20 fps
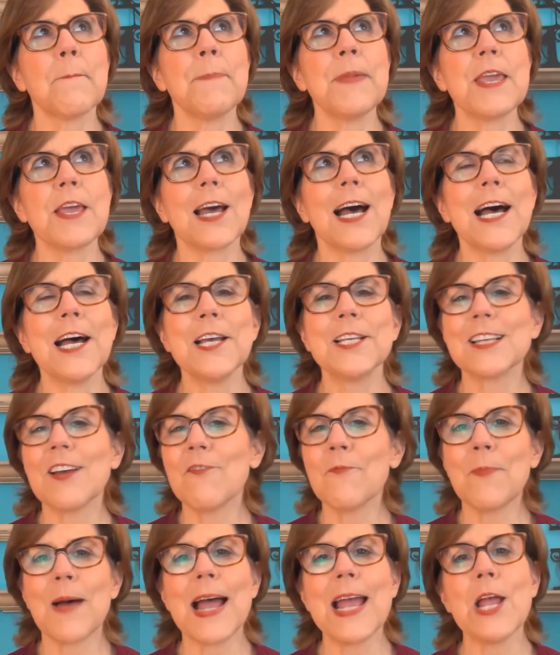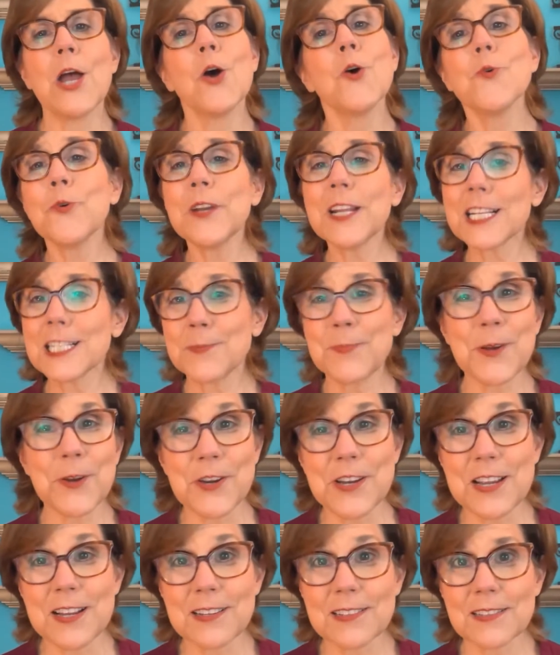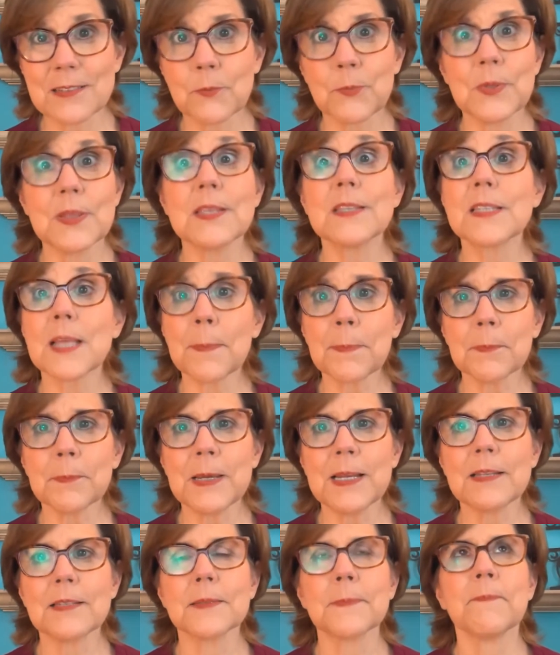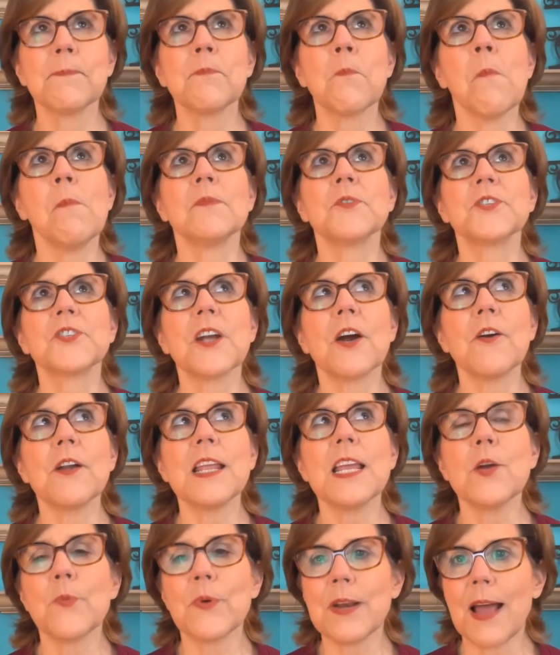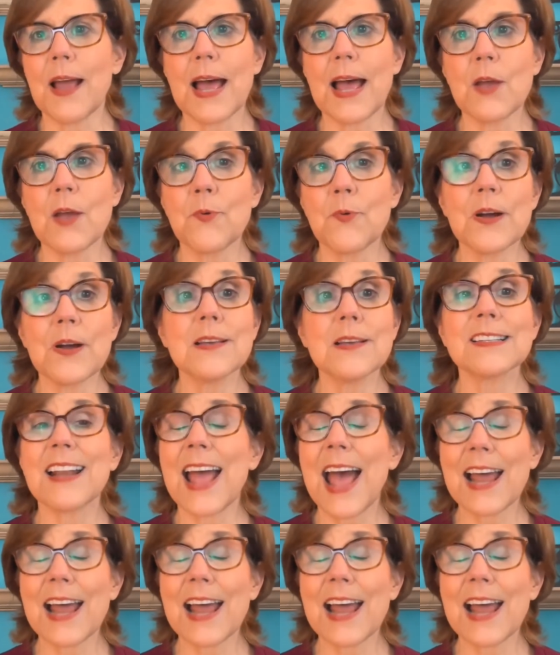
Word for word: Because of my own experience with supplements, starting when I was an